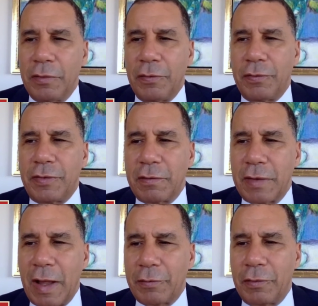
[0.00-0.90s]
to
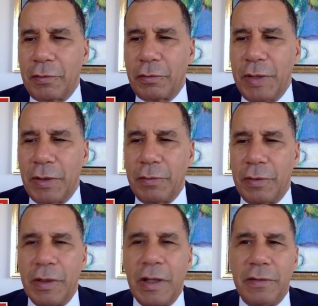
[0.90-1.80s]

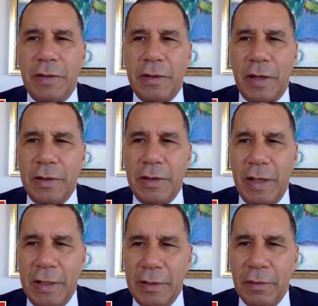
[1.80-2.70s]
6,300 in
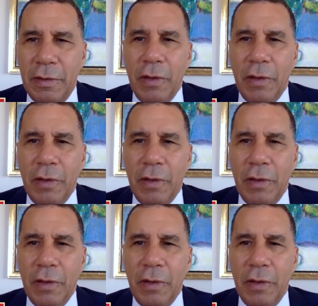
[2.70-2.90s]
1898.